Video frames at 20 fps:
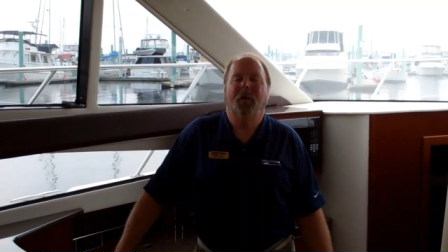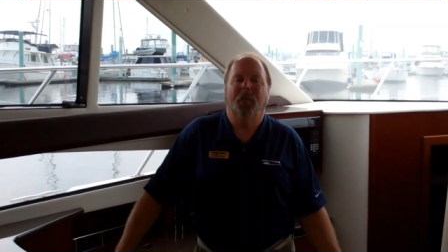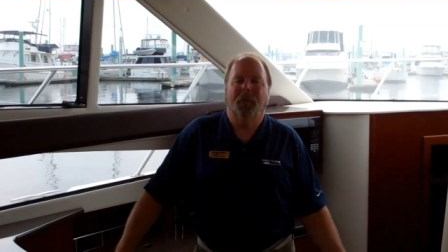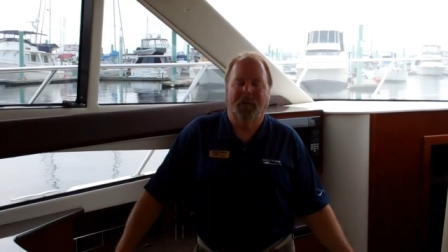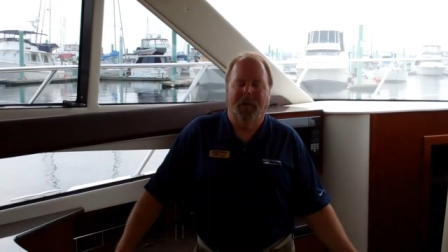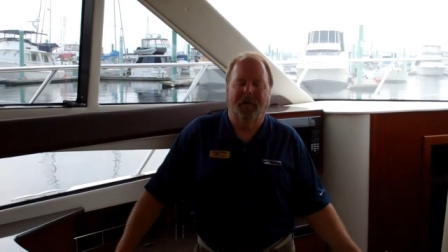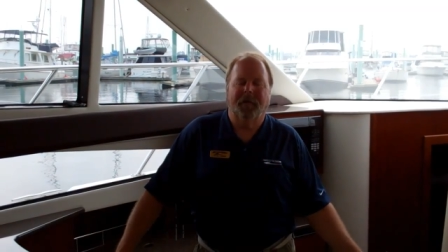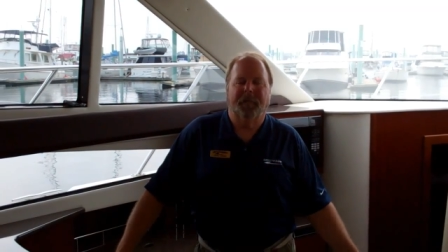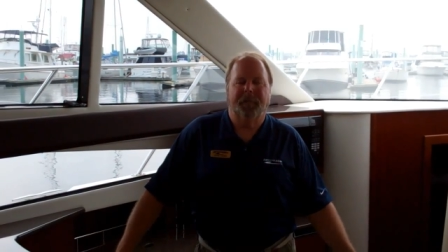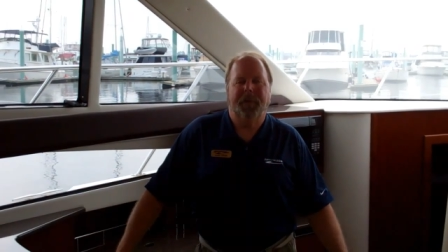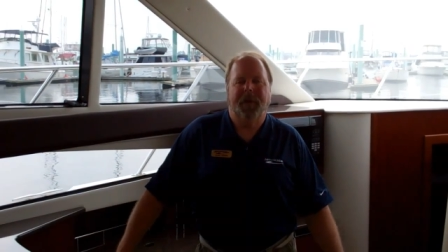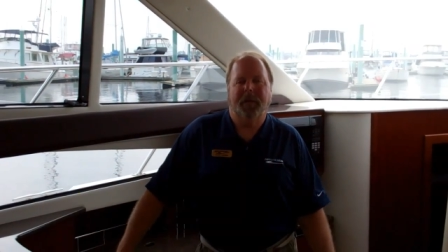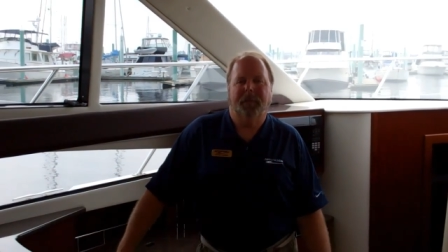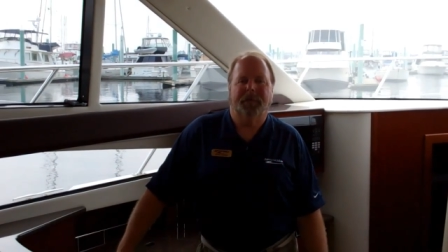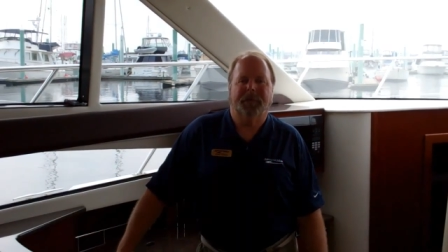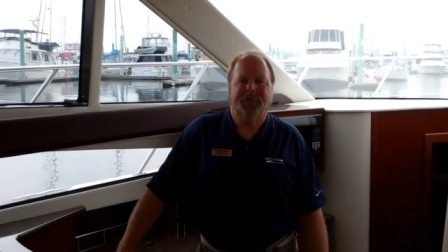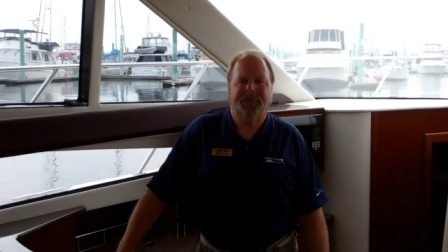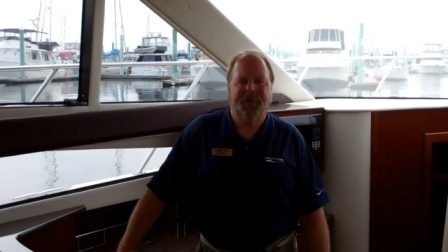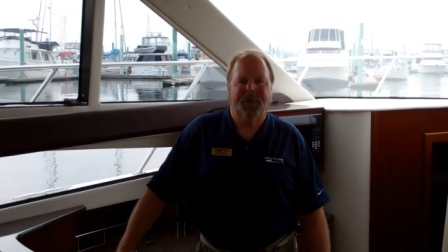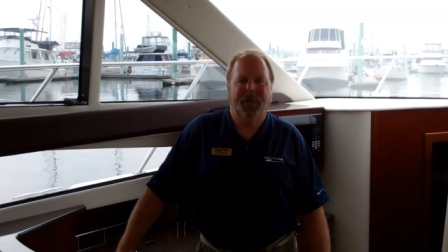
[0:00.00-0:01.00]
We'd love to be
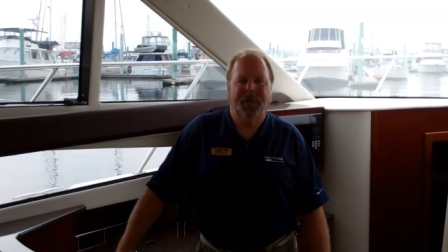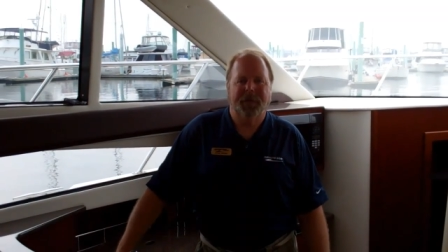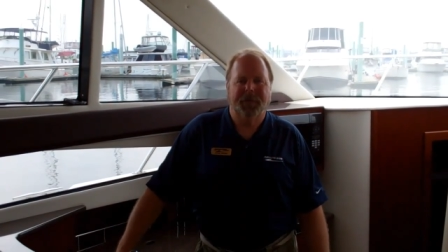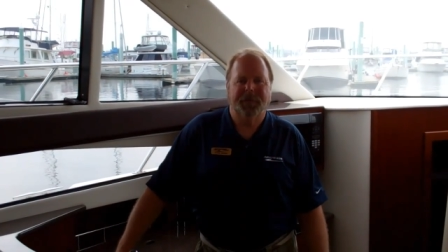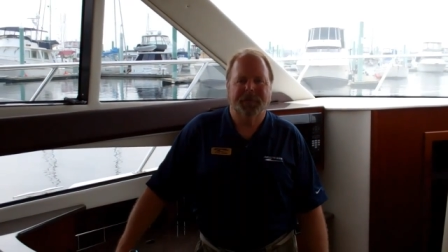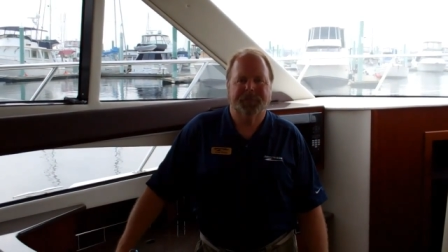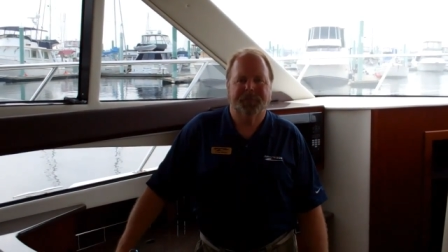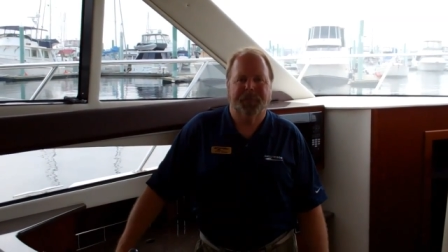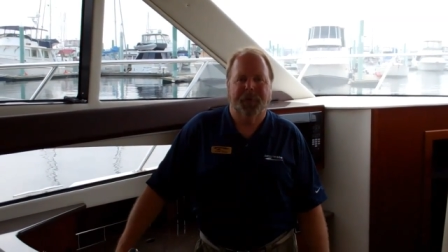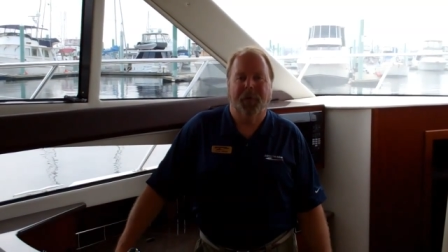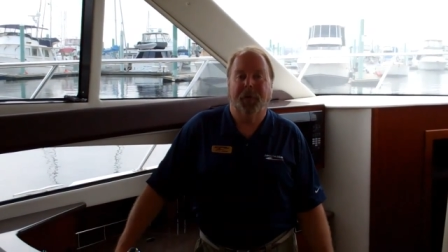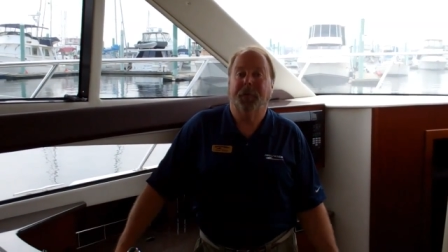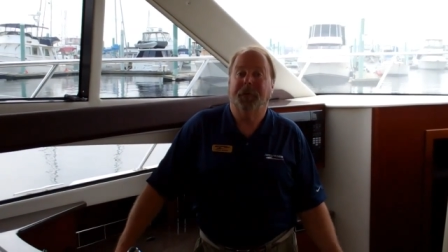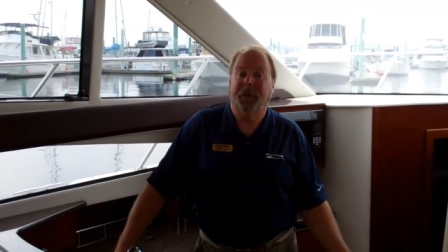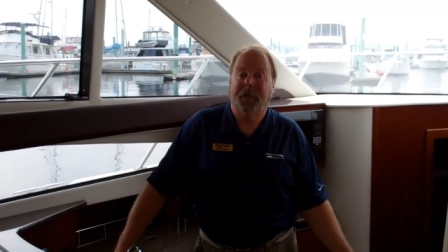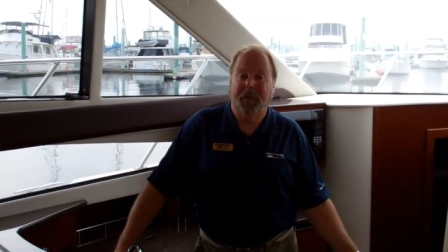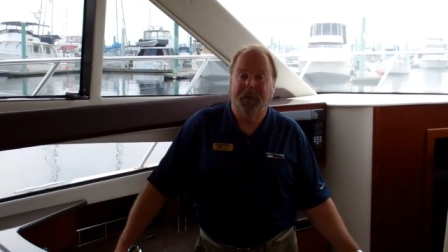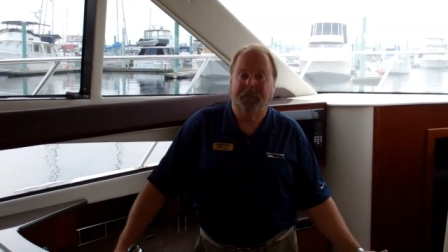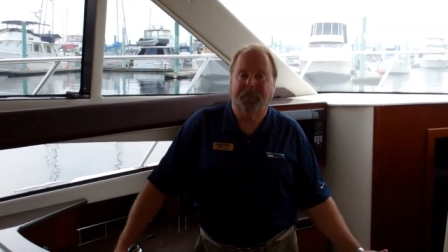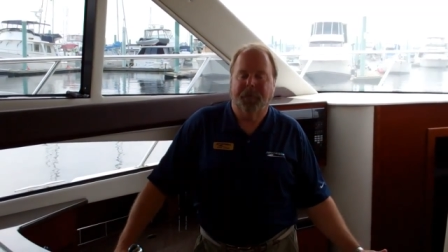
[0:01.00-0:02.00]
able to show you this boat
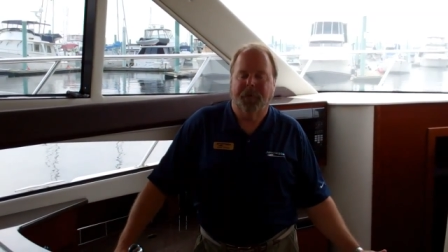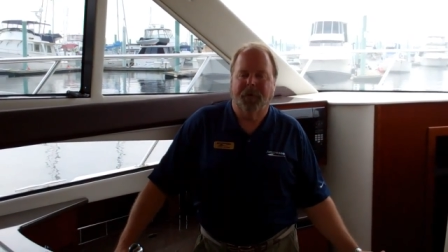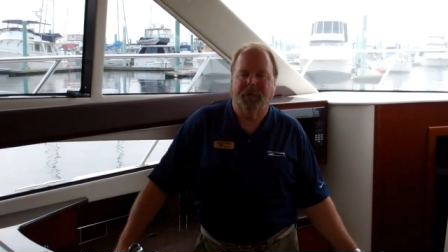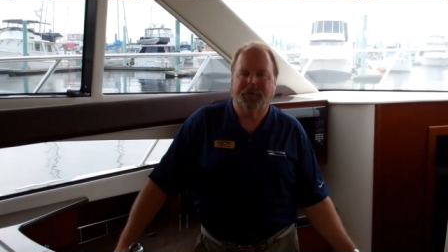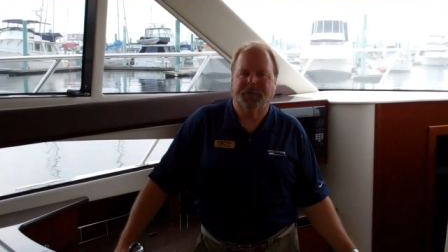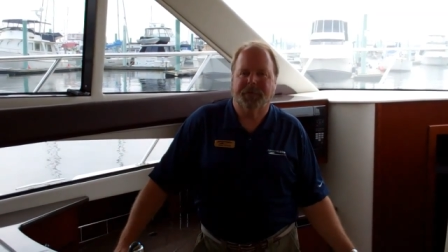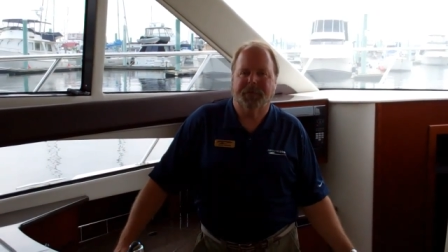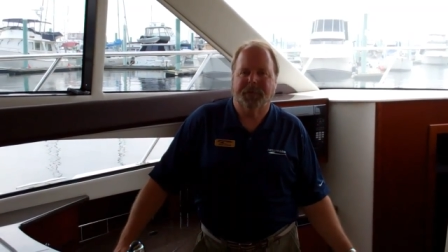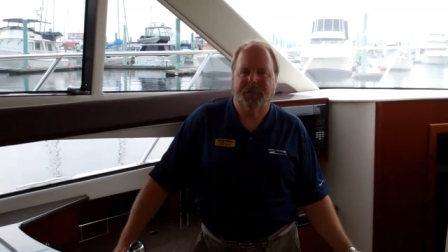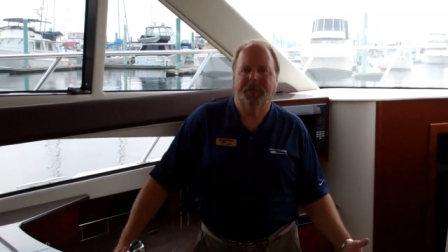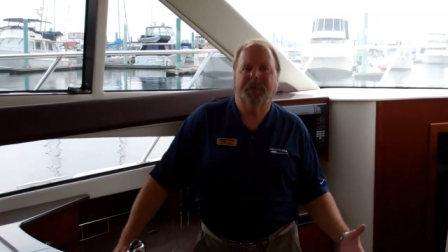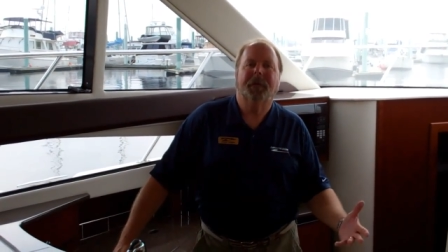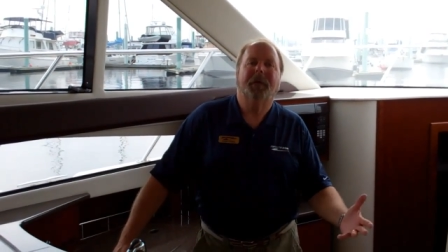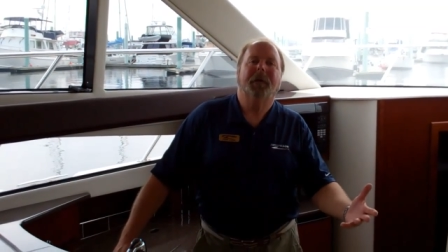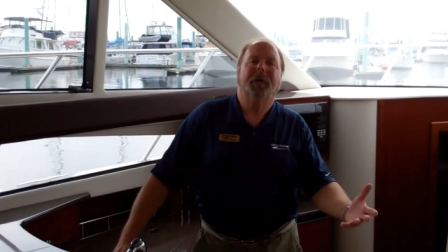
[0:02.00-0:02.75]
in person.